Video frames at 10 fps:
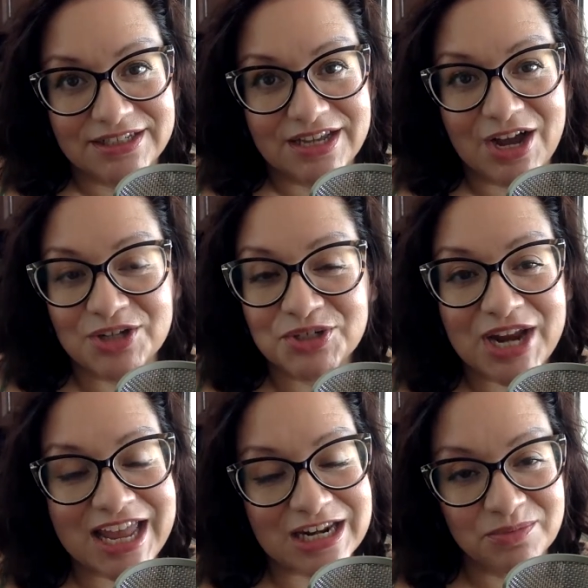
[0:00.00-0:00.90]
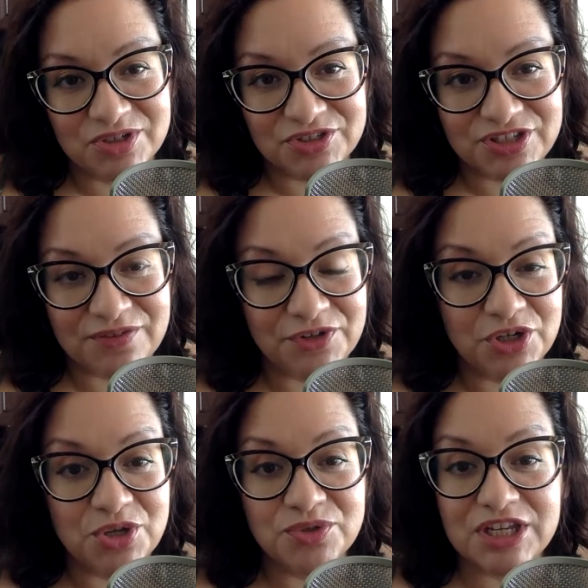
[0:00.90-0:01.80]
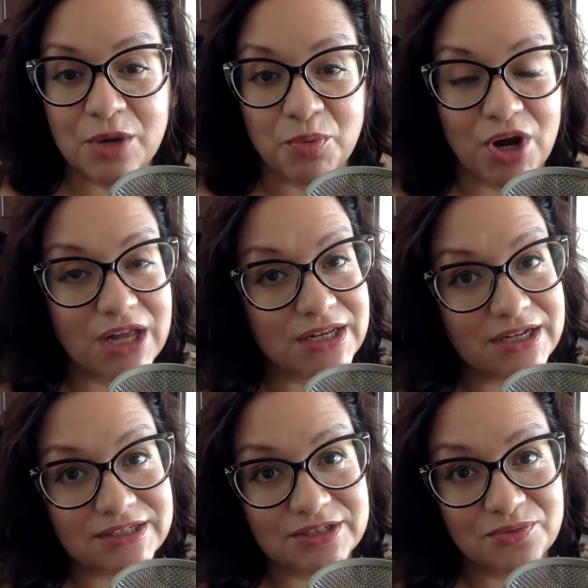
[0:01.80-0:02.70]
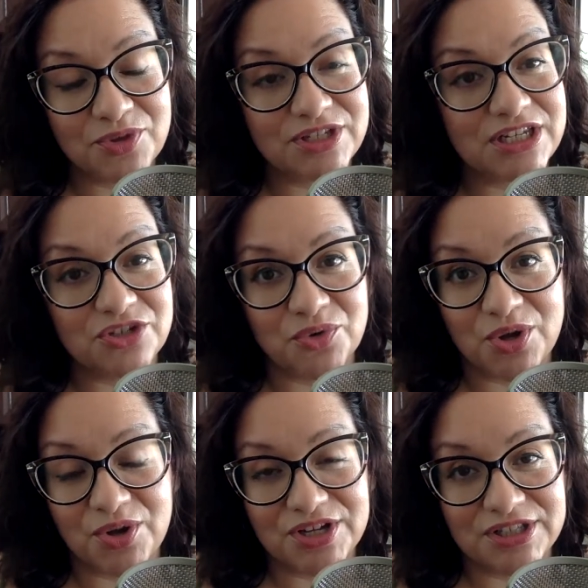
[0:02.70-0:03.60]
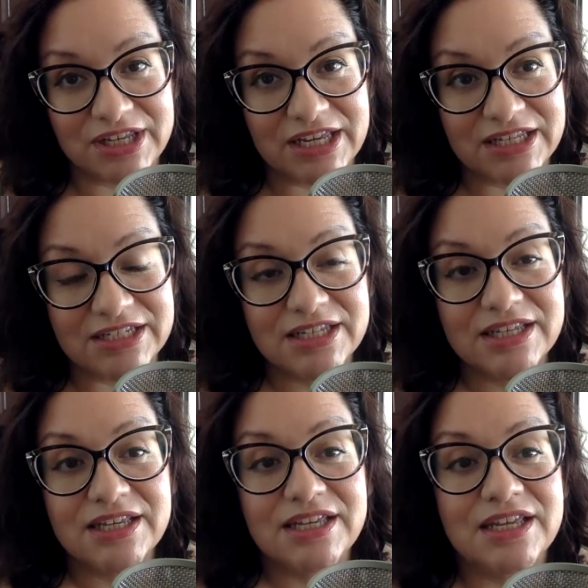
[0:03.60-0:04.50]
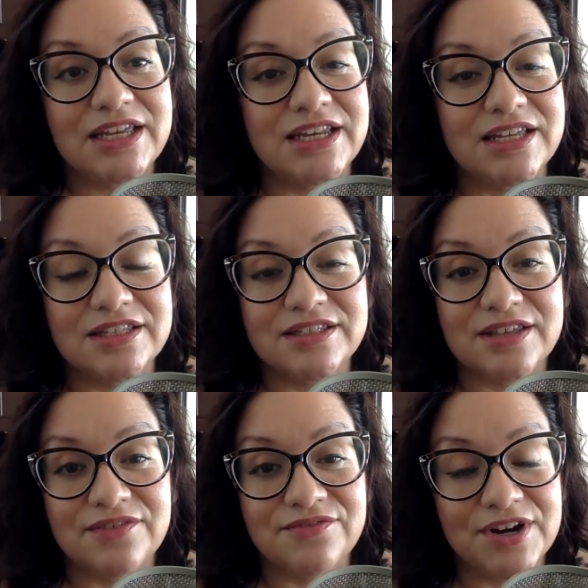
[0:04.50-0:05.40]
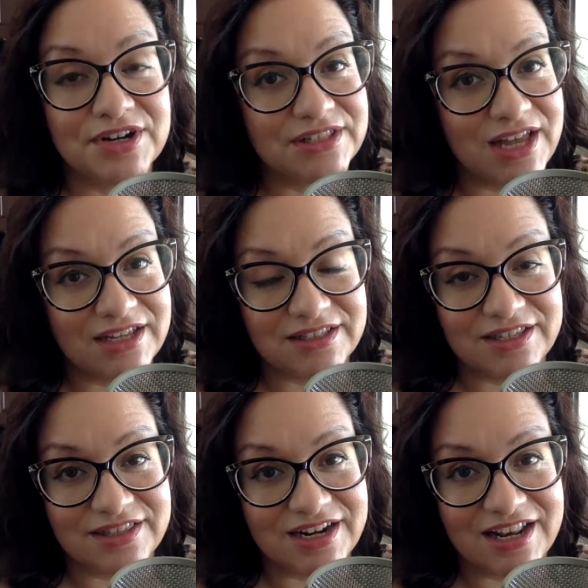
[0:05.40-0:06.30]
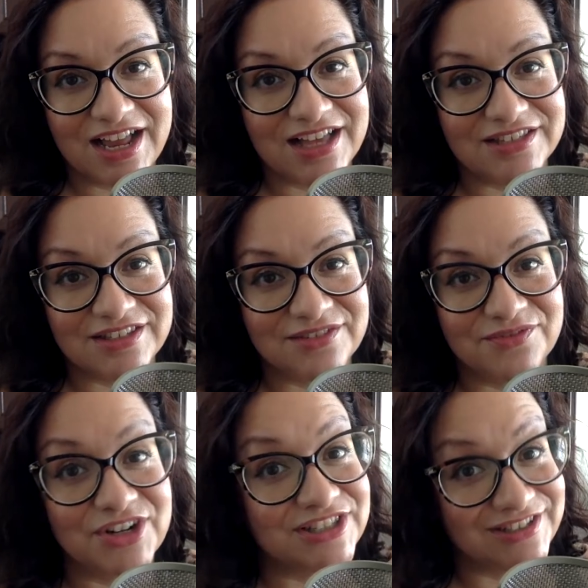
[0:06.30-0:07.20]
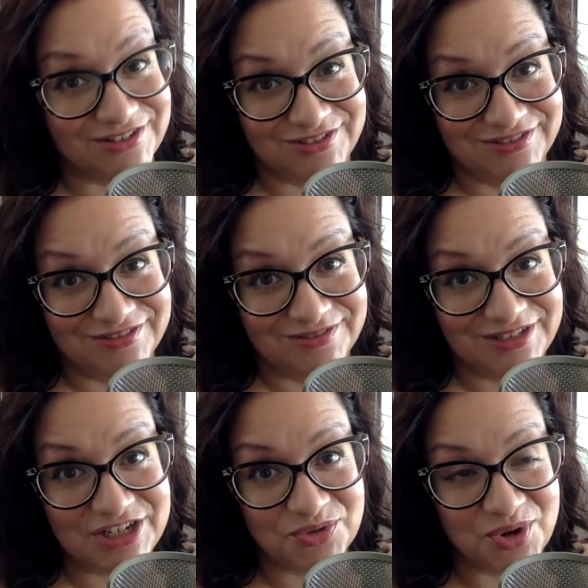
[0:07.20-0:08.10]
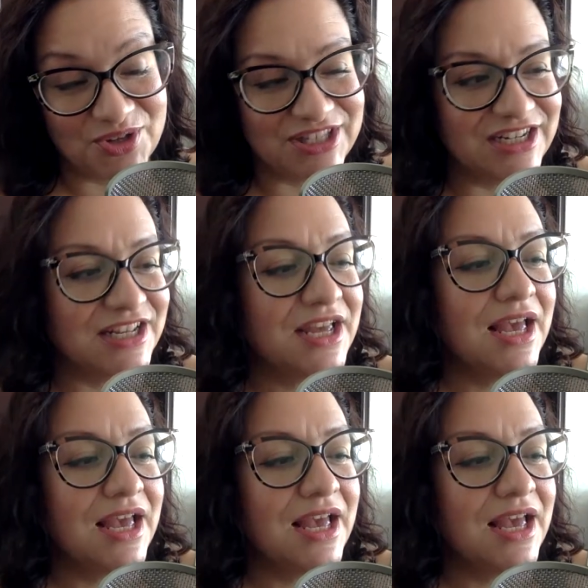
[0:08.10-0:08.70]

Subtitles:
on your animals. If you're using a product with tea tree oil in it, it is very likely that it has very little tea tree oil in it,